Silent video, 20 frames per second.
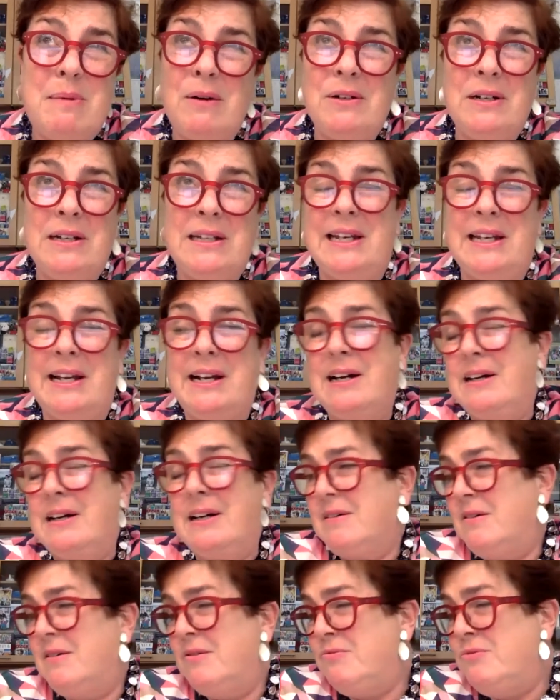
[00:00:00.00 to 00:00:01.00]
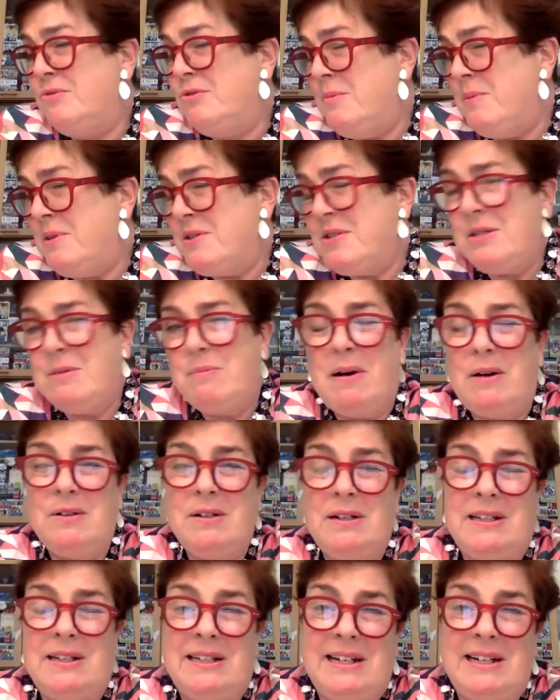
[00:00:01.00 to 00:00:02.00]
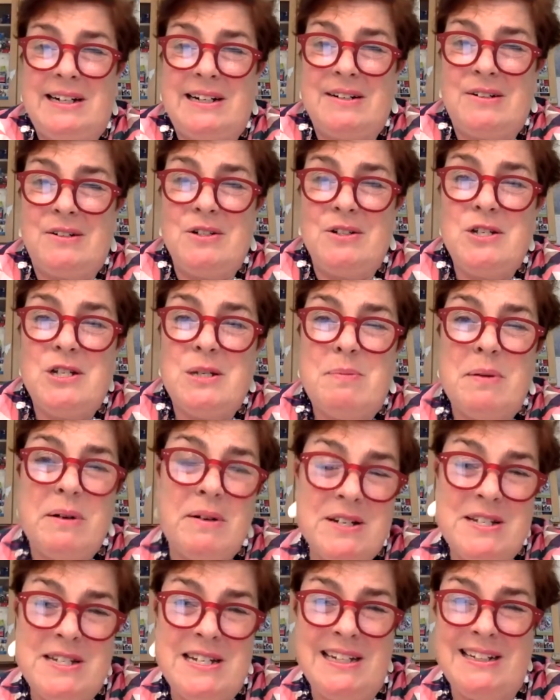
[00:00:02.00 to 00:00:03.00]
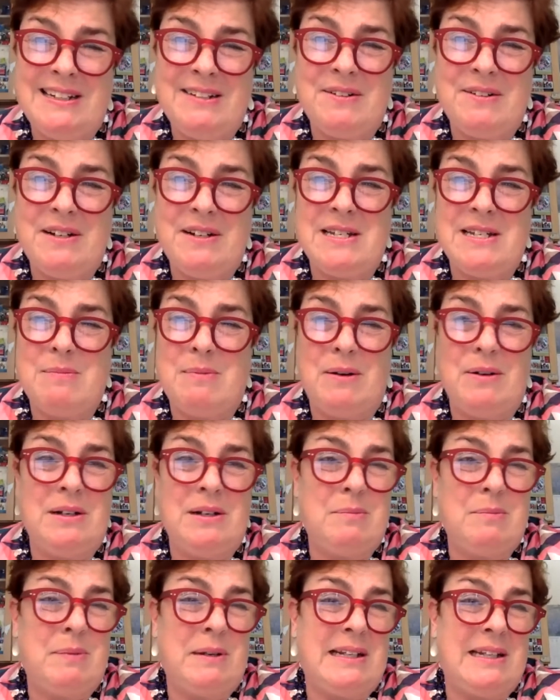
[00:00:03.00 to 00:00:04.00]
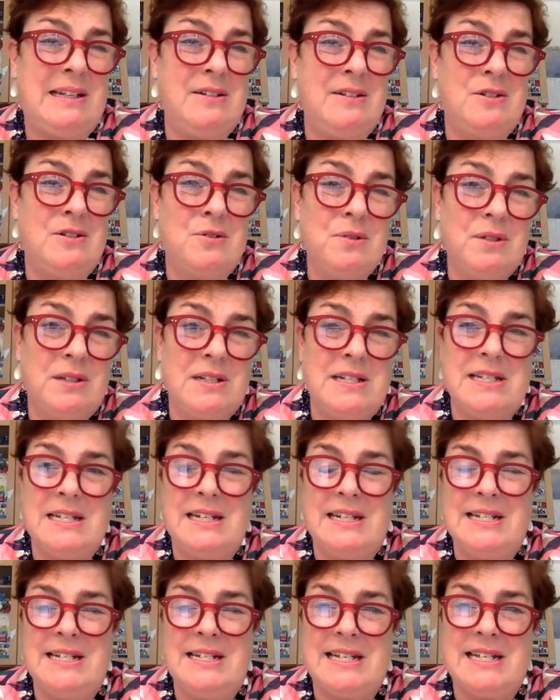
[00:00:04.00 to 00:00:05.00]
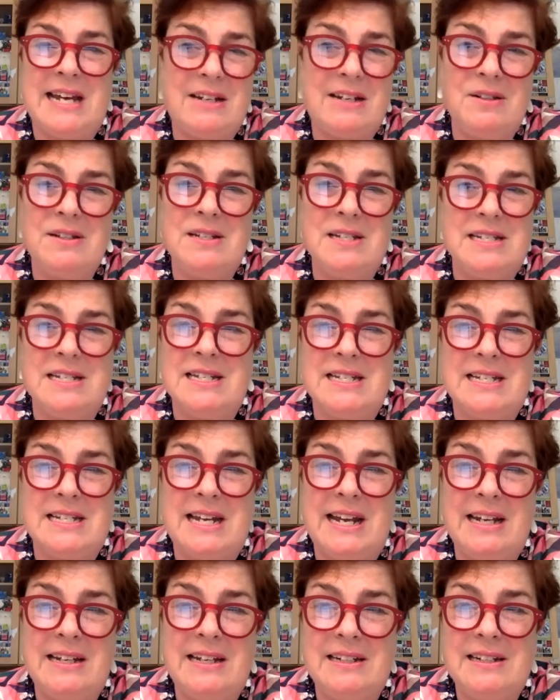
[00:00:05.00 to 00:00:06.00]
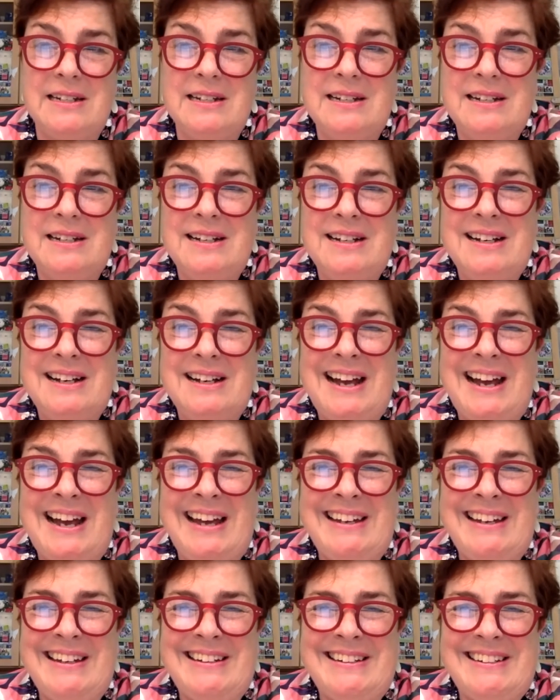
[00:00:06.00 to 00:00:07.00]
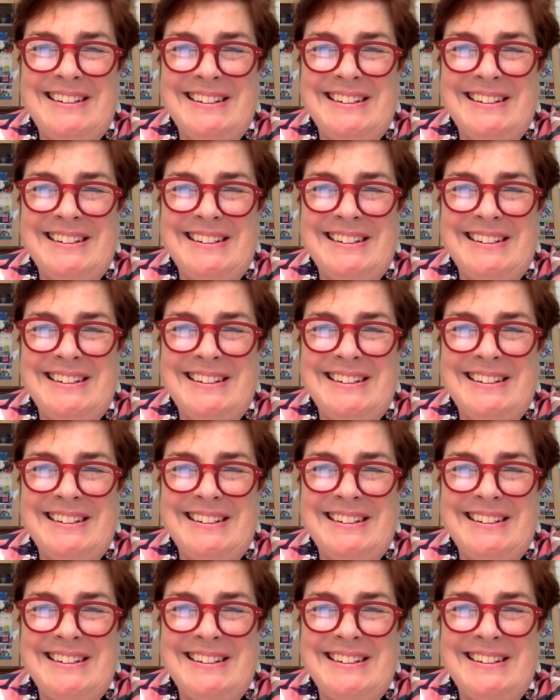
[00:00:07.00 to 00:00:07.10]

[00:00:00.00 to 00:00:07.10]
it, there are rumors about it, there are conspiracy theories about it, but the truth is he sat on this estate and